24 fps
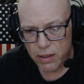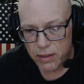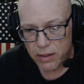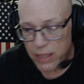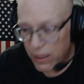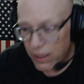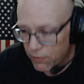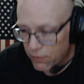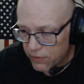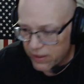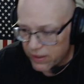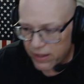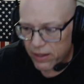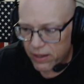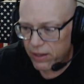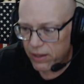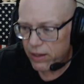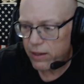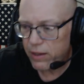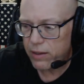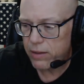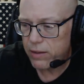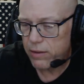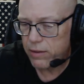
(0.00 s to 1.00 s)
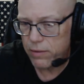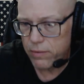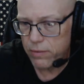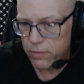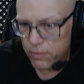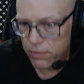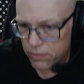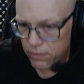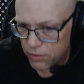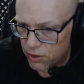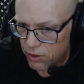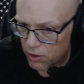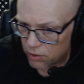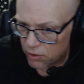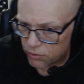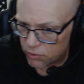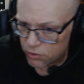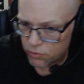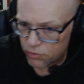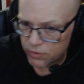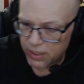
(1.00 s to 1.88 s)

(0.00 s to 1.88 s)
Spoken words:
They did, 2